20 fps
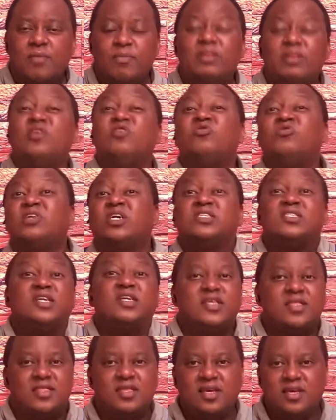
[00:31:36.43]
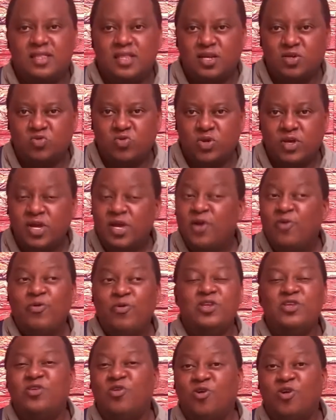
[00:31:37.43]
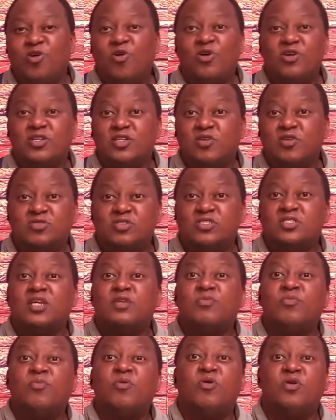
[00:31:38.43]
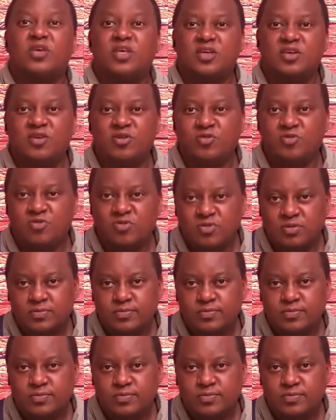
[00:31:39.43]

but they don't actually think that way. When you're gone, they will start mocking you.